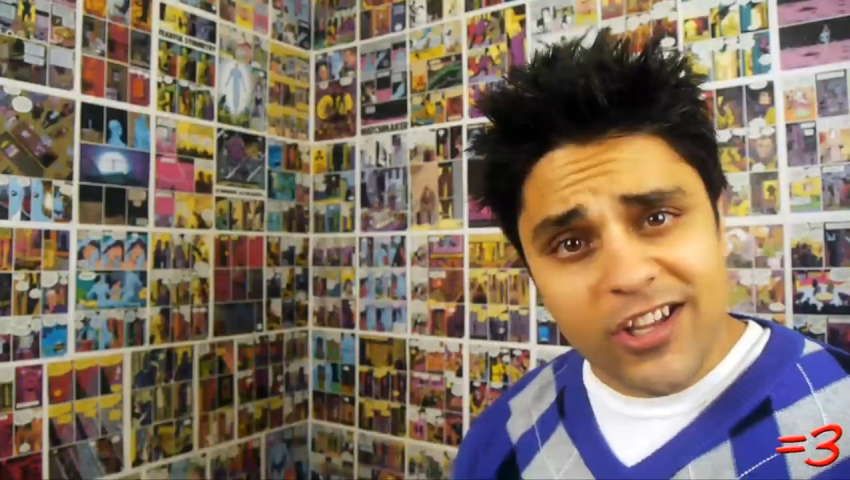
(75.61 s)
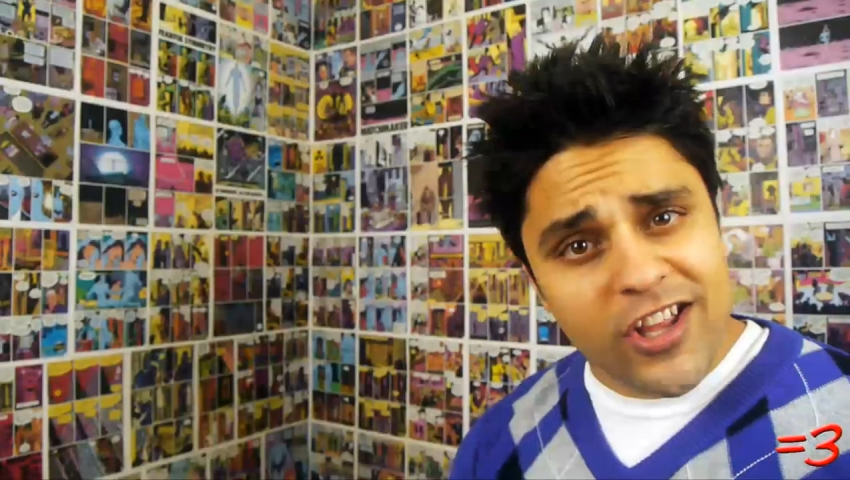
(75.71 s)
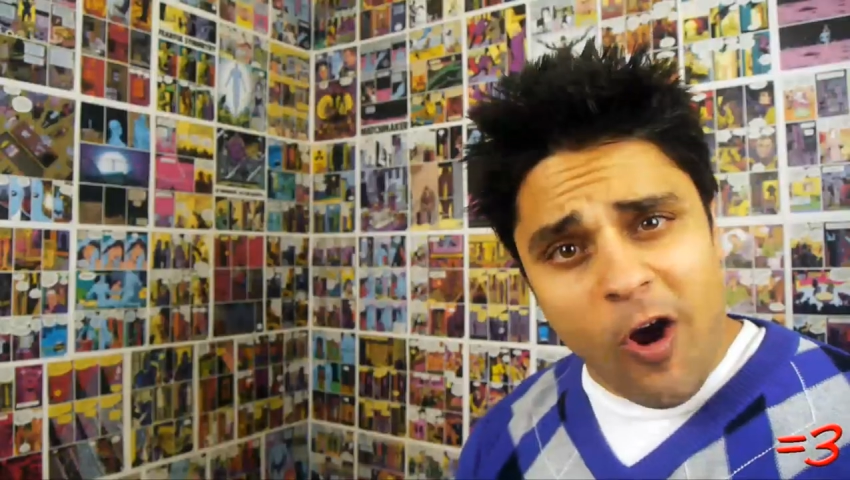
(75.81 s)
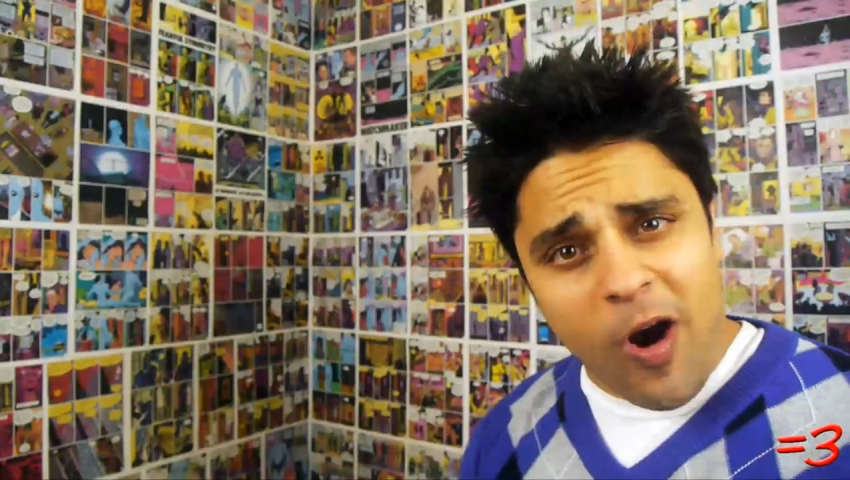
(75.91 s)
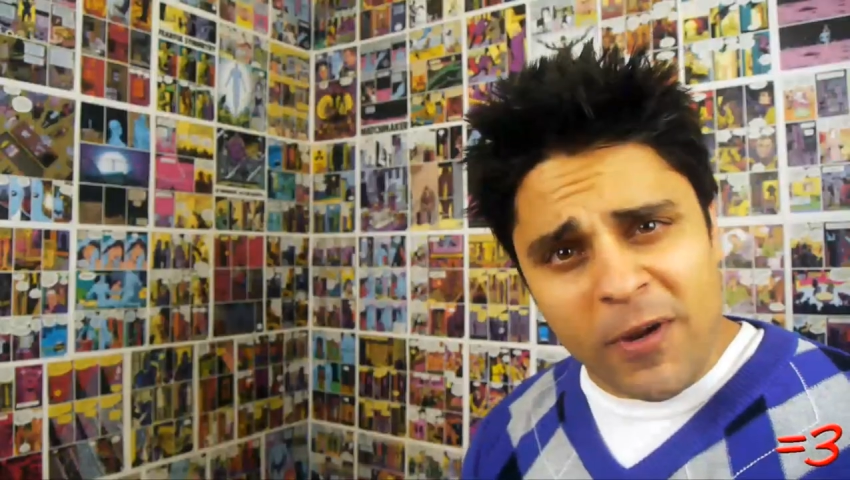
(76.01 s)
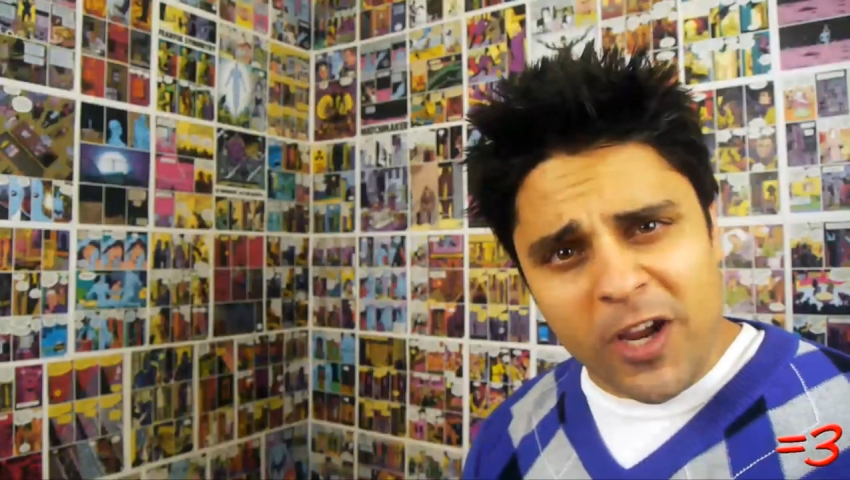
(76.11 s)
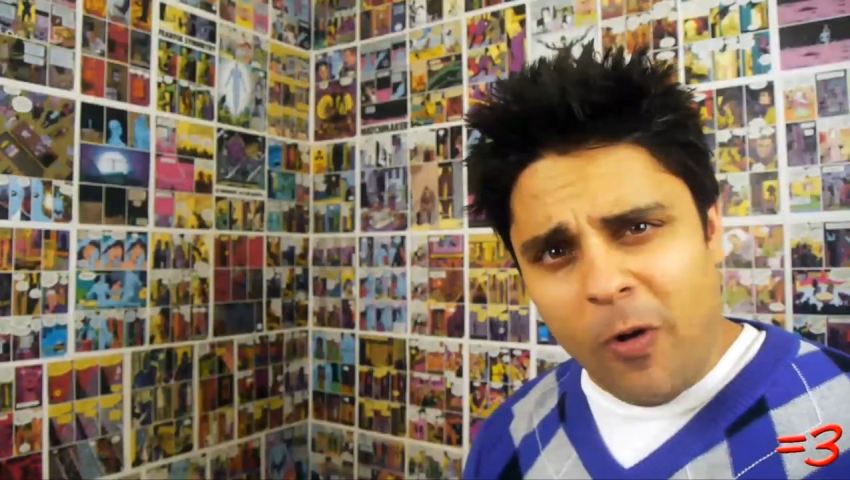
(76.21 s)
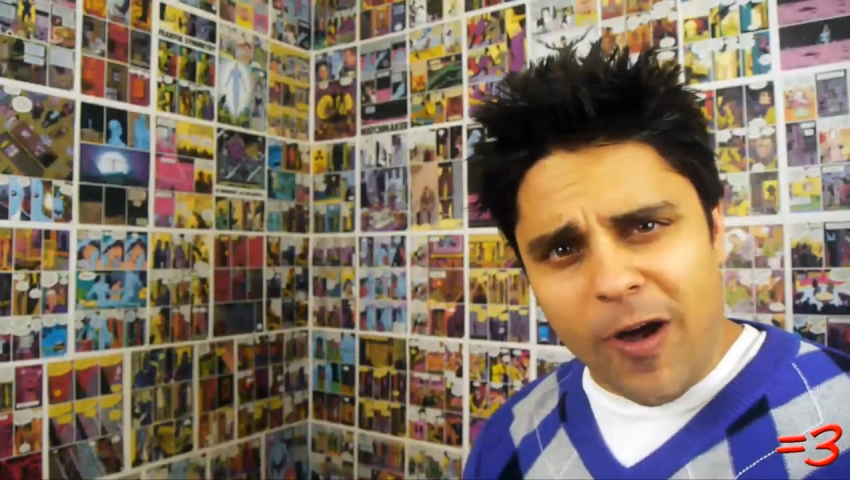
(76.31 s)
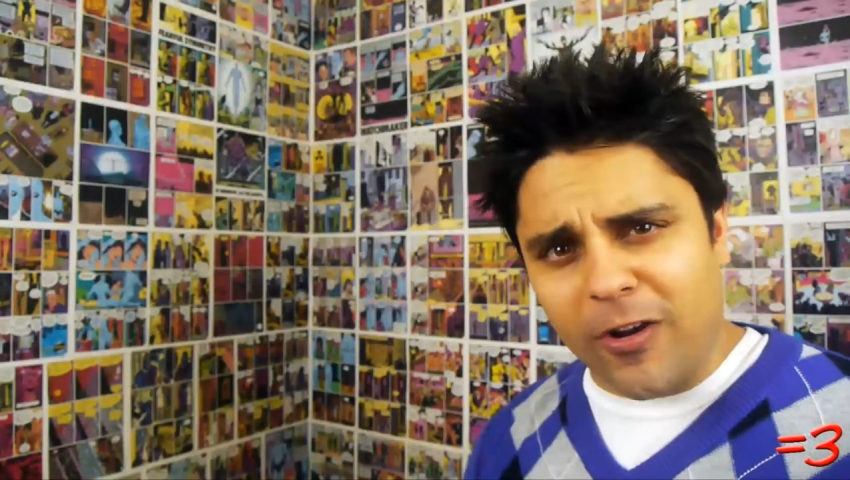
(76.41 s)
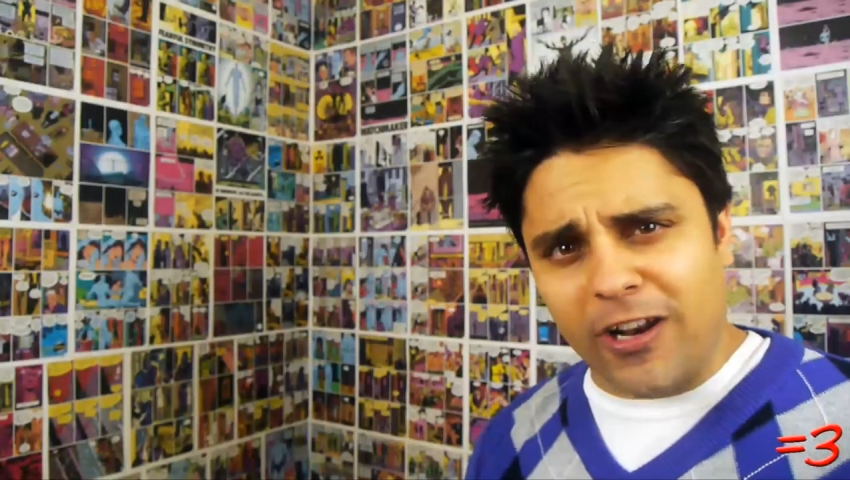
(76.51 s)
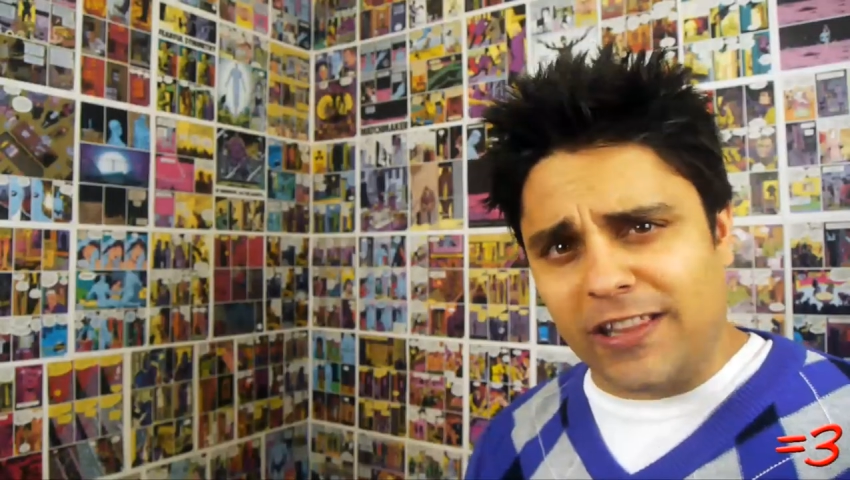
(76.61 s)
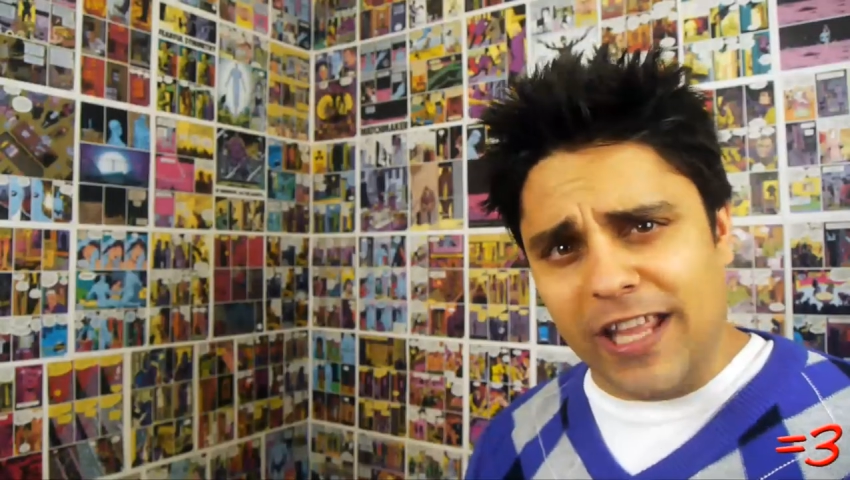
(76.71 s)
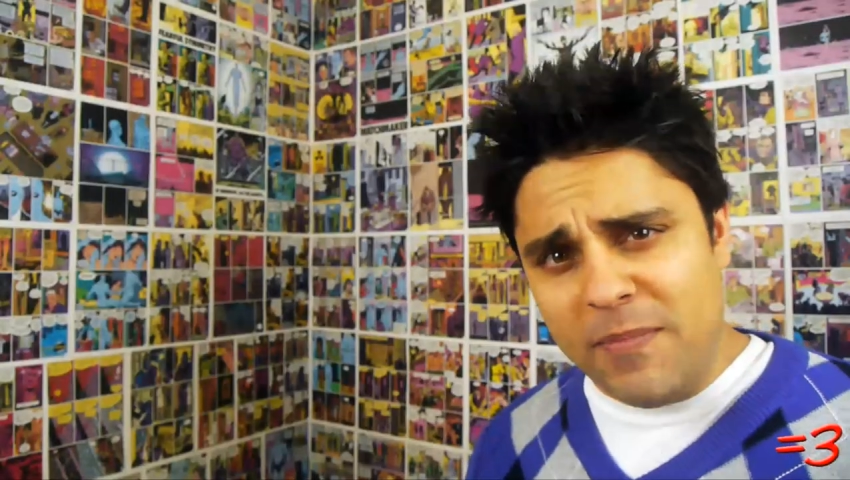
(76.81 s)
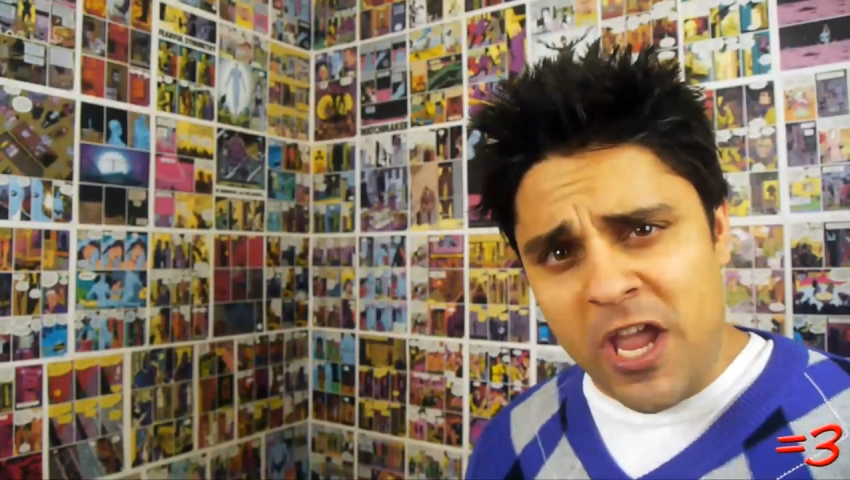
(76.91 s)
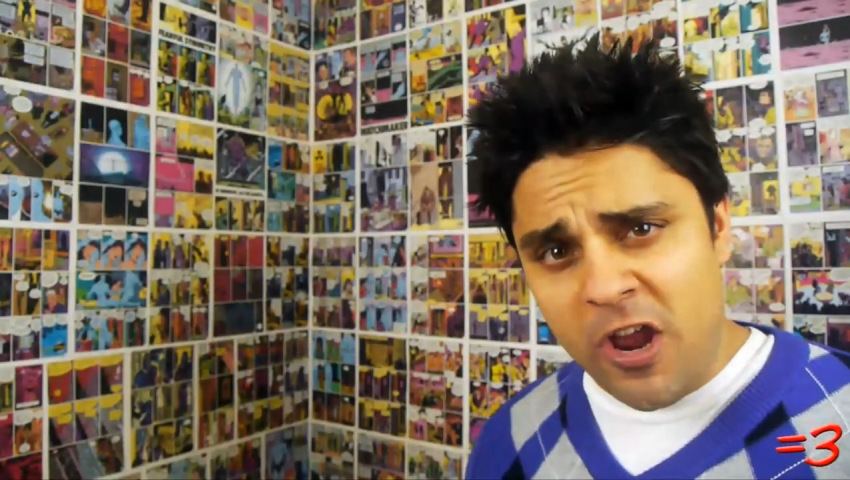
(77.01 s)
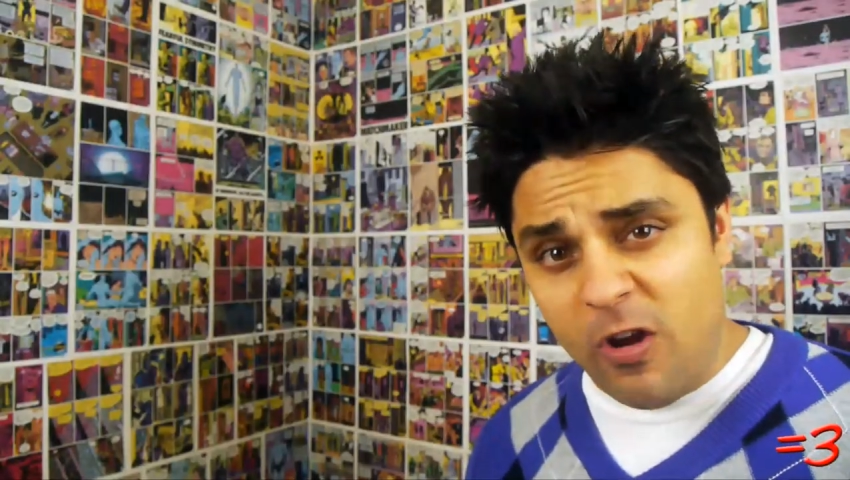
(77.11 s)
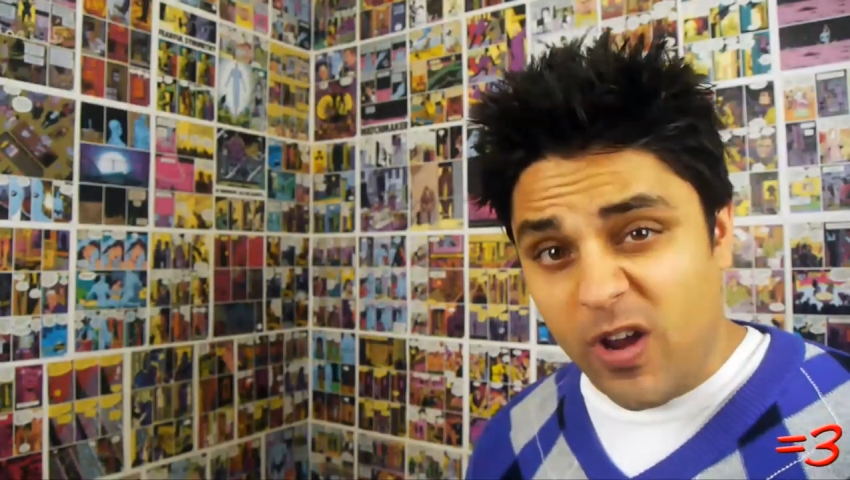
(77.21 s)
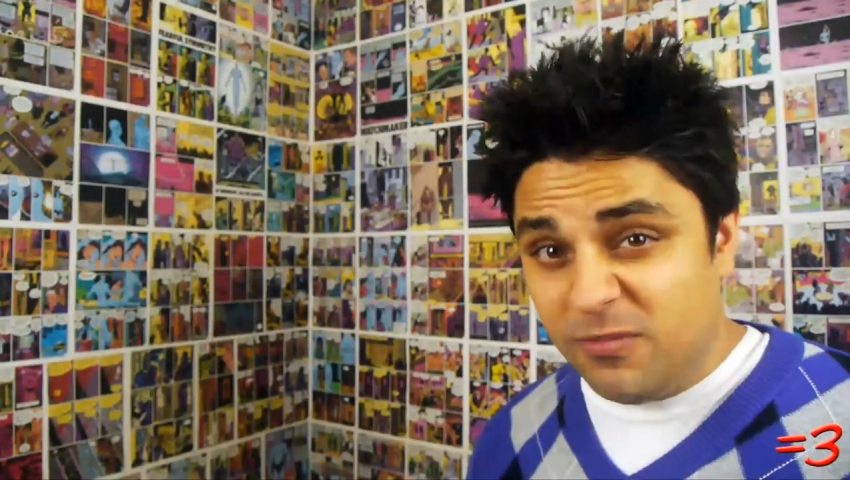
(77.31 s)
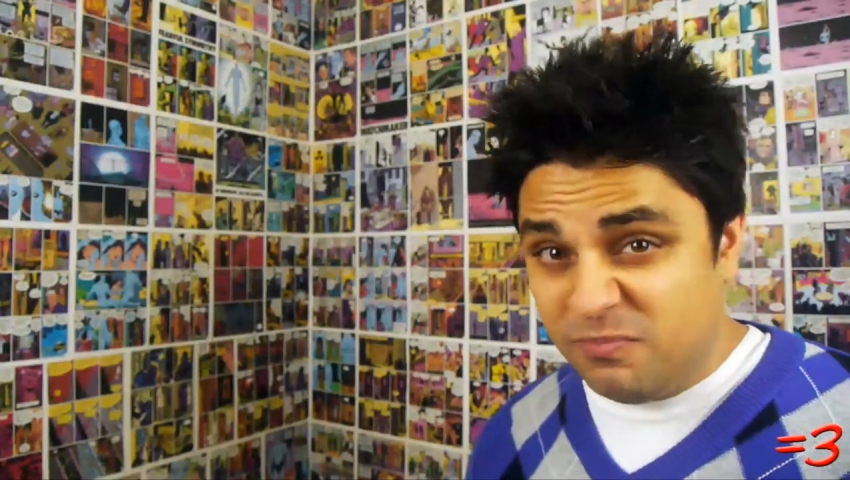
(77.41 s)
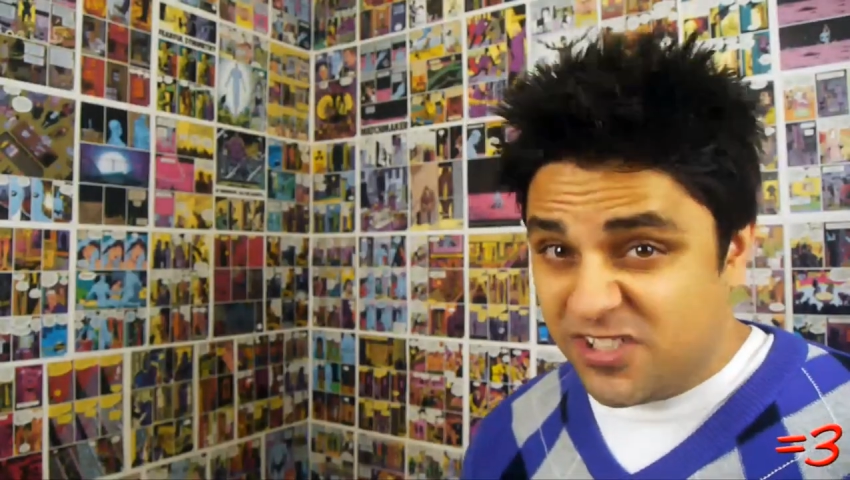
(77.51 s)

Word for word: You know, I'm gonna go out on a limb here and